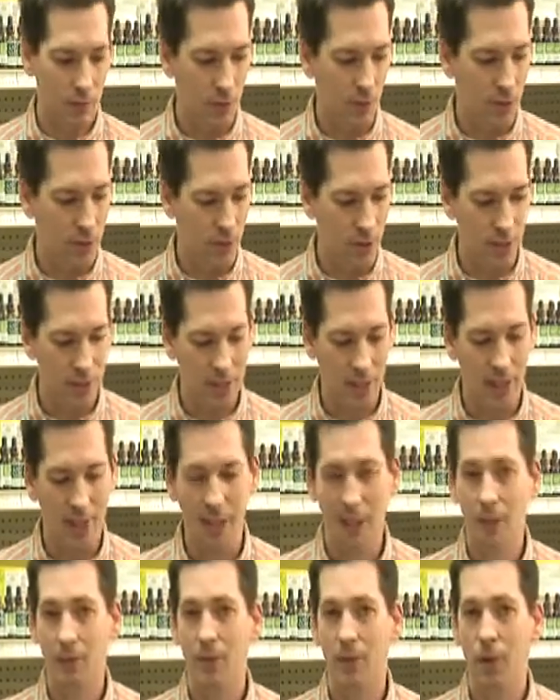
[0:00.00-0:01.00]
With this
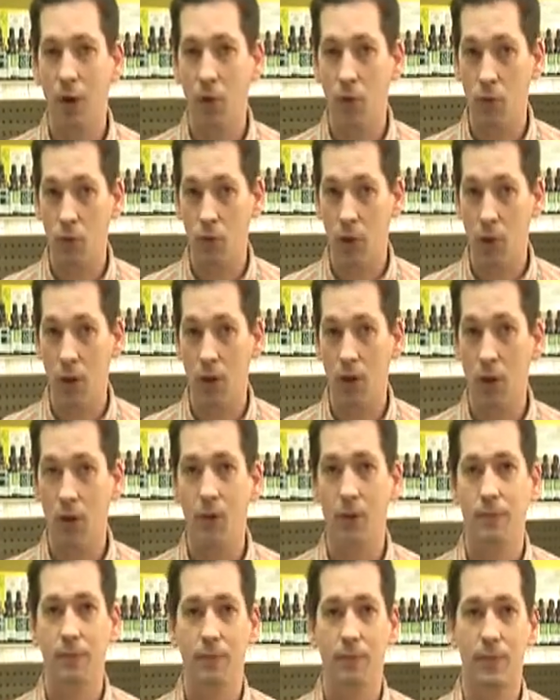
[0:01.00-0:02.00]
item, overall,
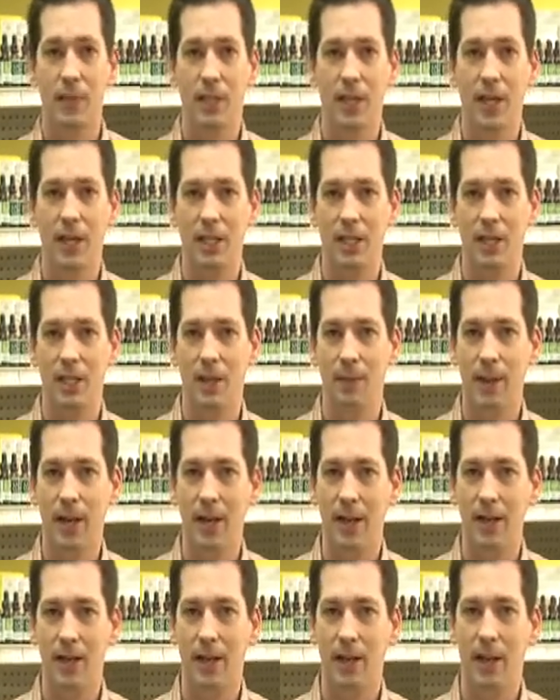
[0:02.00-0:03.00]
potassium
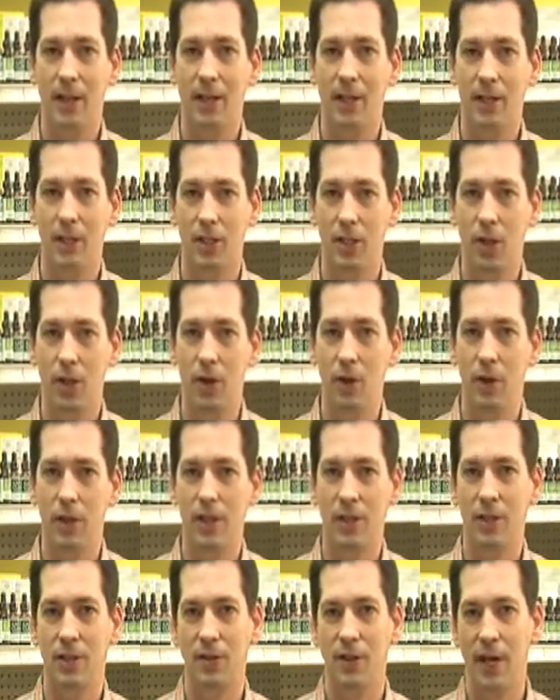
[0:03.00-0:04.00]
iodide is known
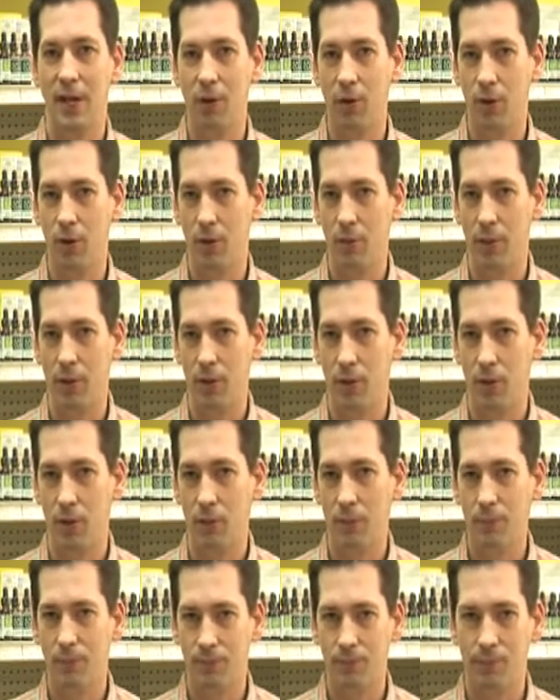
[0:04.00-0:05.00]
as a thyroid
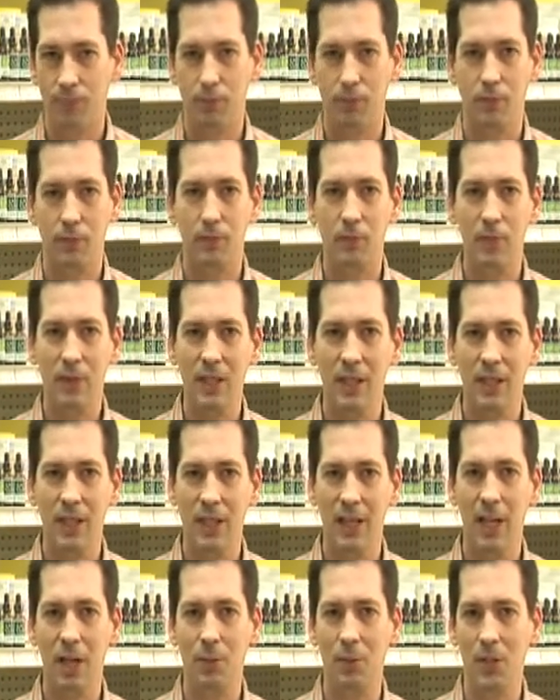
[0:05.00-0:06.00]
mineral. It
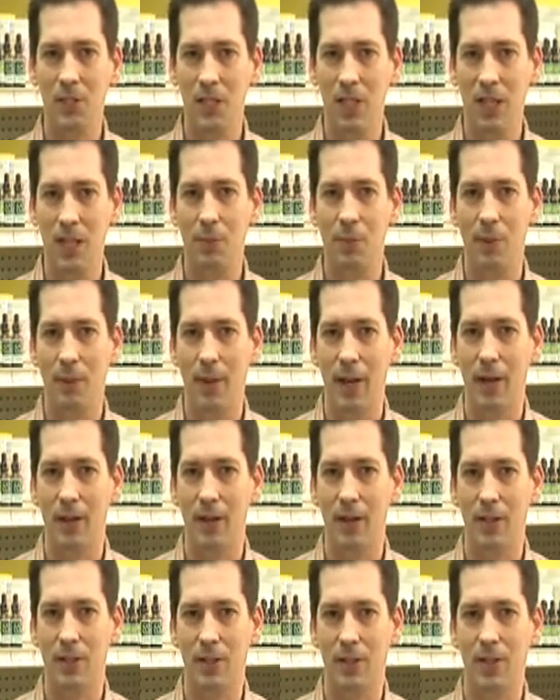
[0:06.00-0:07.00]
helps keep the
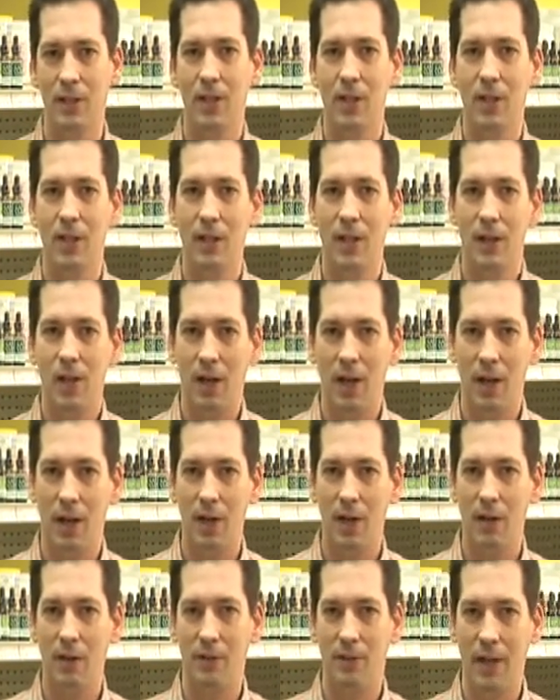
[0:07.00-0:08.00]
balance
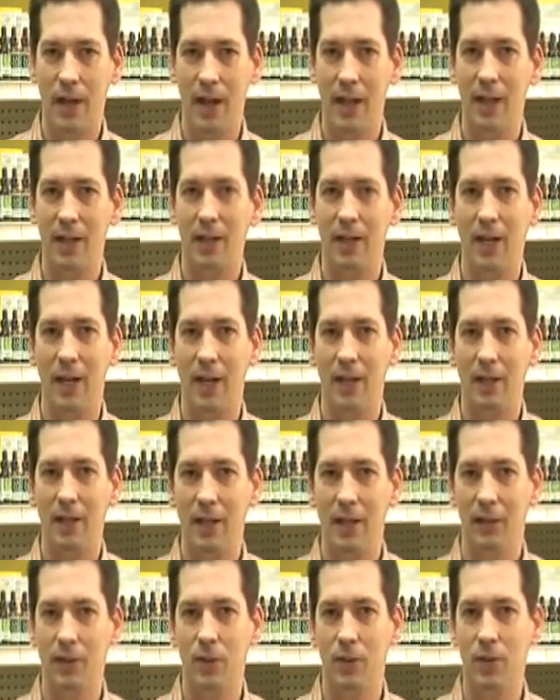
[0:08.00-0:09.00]
of iodine
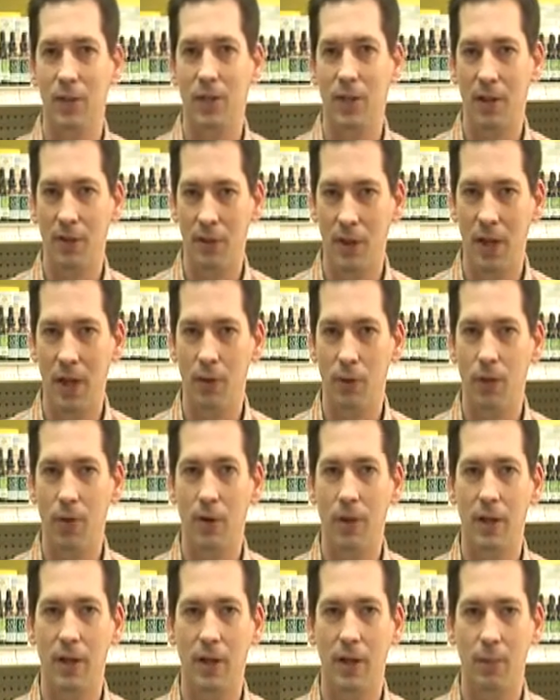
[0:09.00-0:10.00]
levels in the
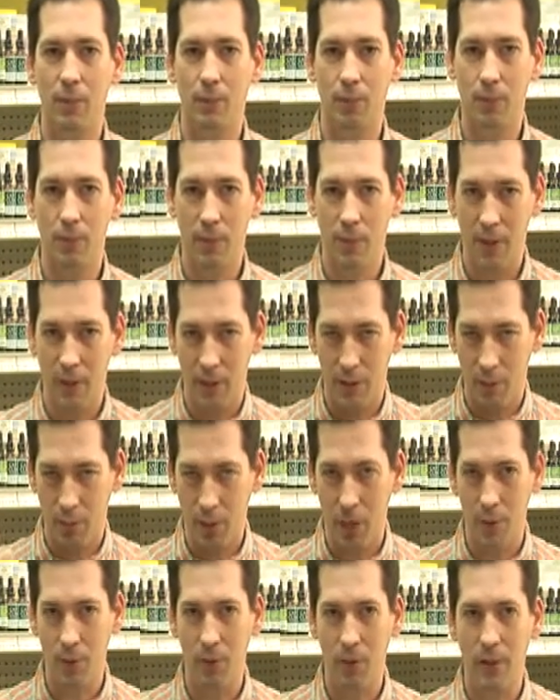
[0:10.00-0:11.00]
thyroid in the
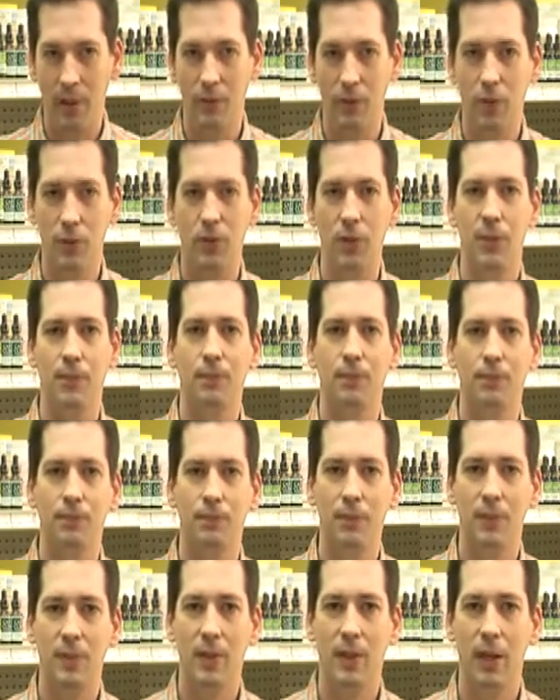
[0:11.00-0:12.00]
proper levels.
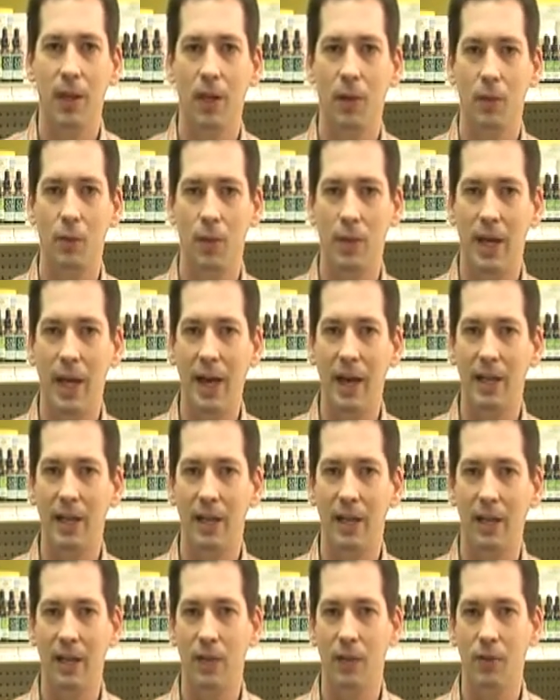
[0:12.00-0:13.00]
When
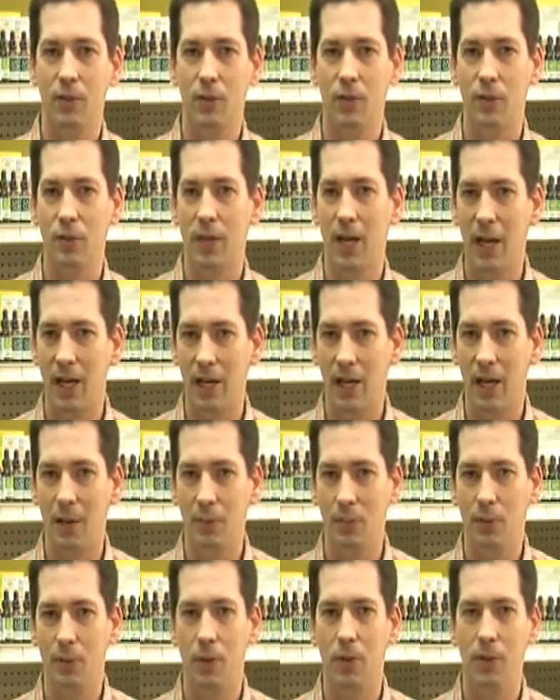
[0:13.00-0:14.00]
iodine levels are not
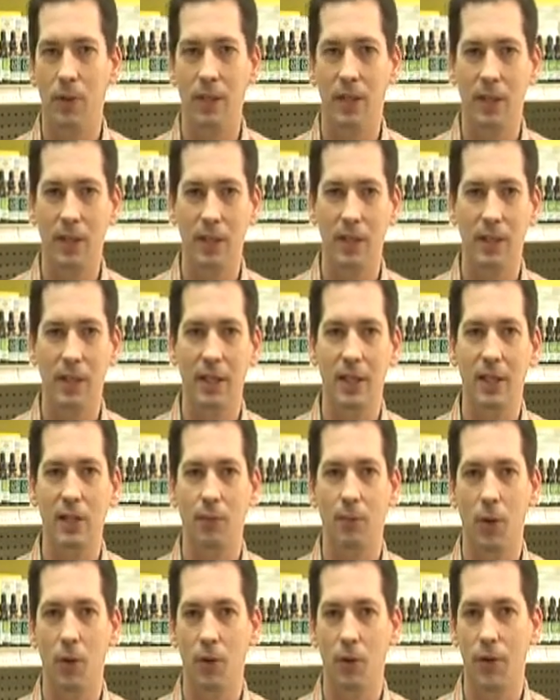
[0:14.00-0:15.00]
optimal, it can lead to
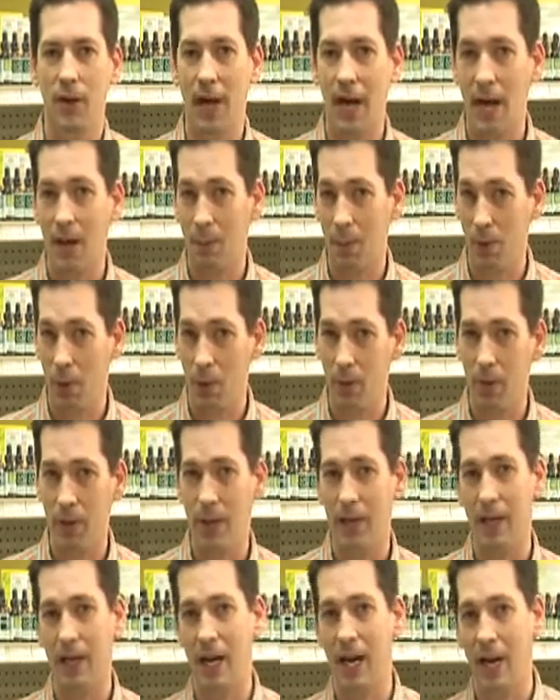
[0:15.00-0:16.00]
both hyper
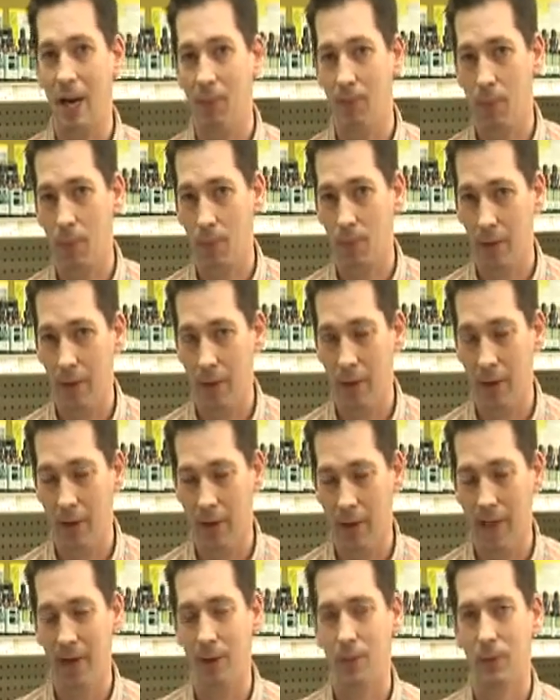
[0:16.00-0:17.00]
and
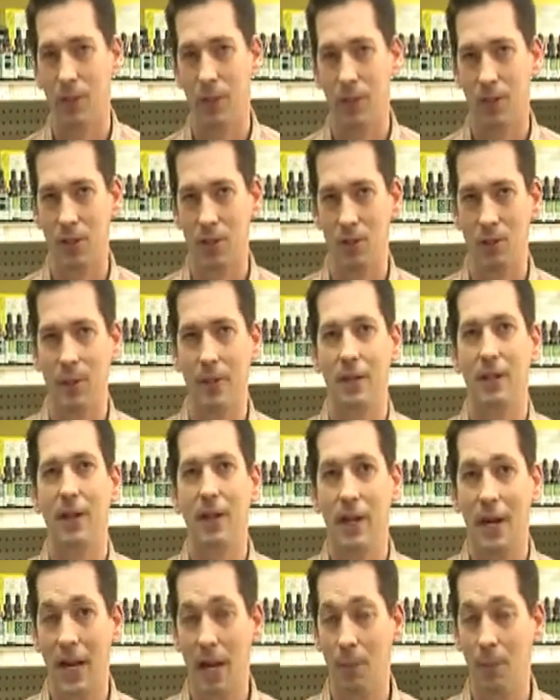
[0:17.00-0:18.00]

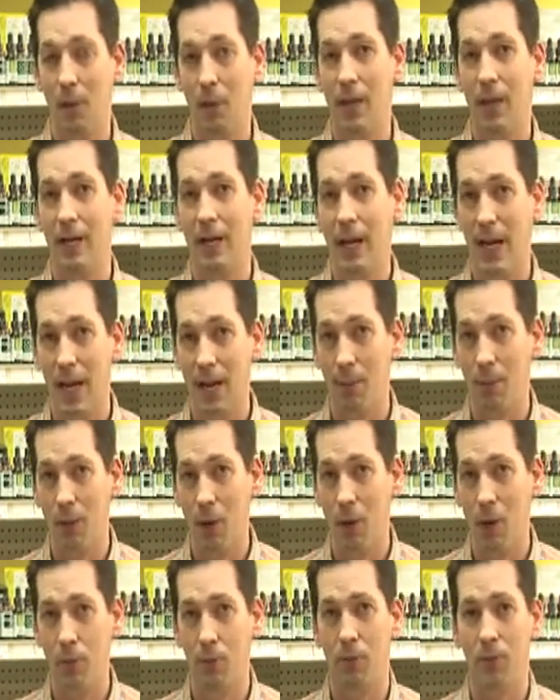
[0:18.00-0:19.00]

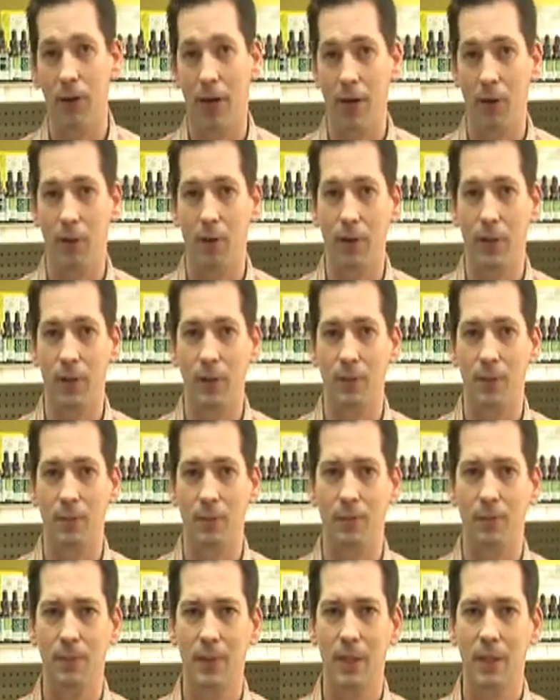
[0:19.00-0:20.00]
hypothyroidism,
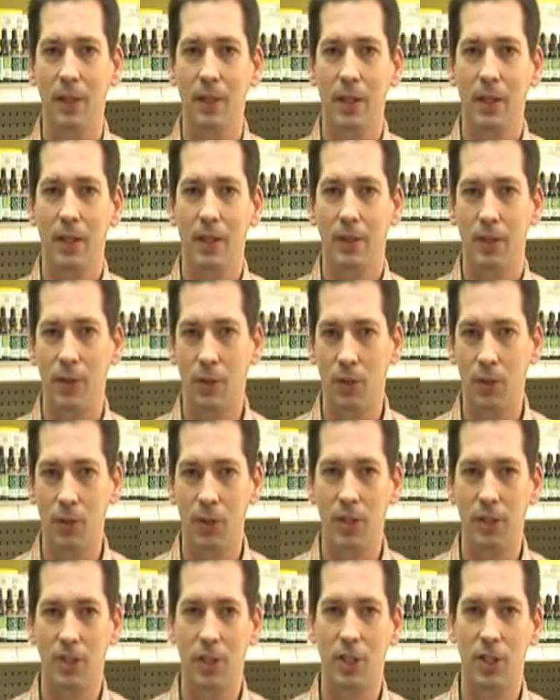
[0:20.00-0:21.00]
the two
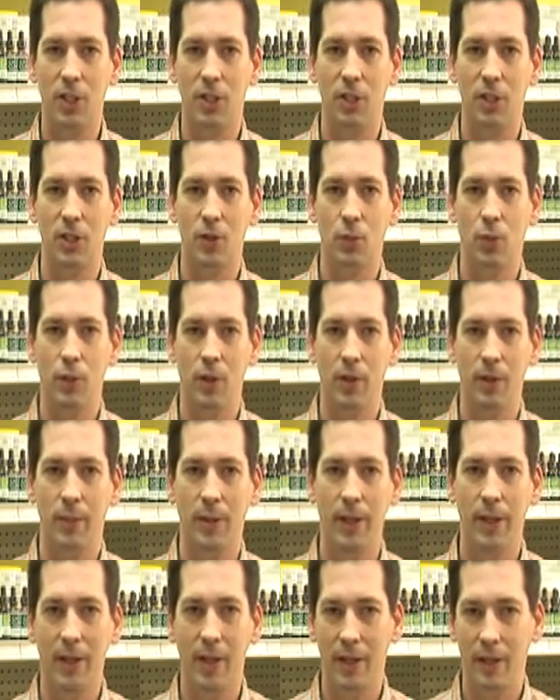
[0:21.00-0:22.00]
conditions
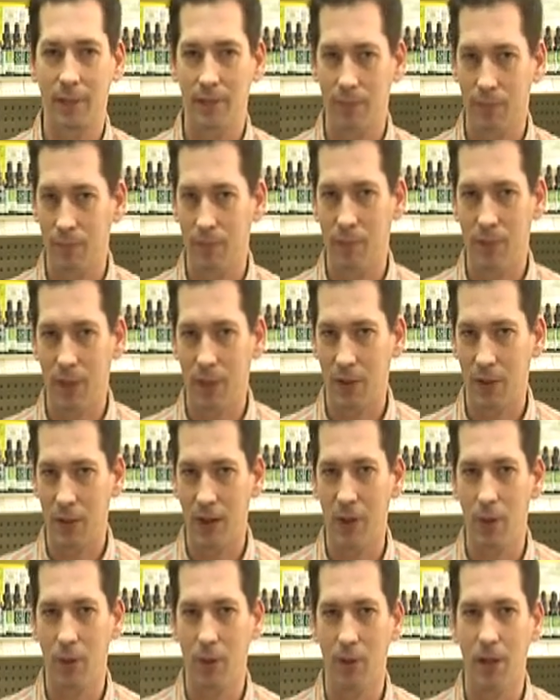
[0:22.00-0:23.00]
whereby the
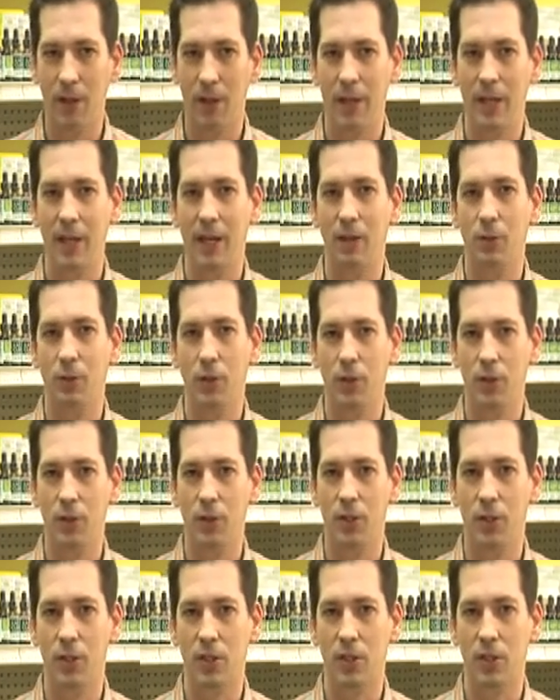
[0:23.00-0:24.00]
thyroid gland
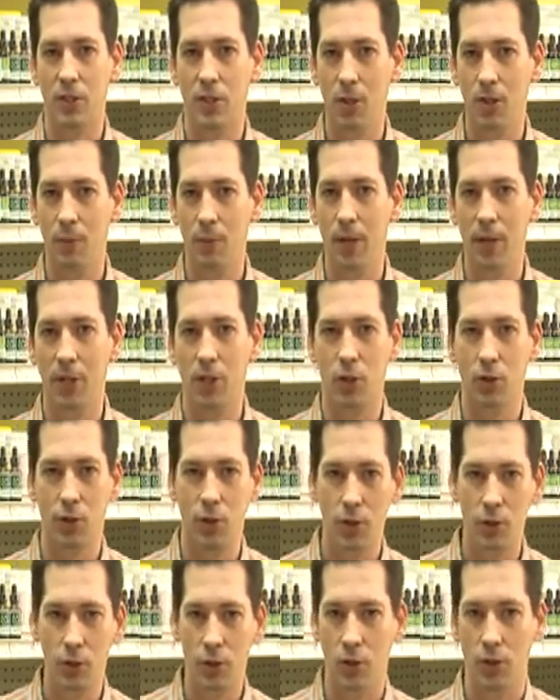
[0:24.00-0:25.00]
produces too much or
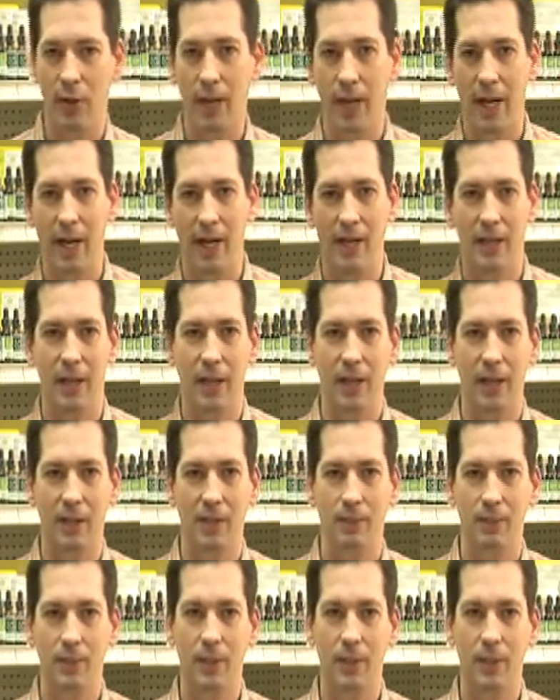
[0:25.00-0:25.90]
too little iodine.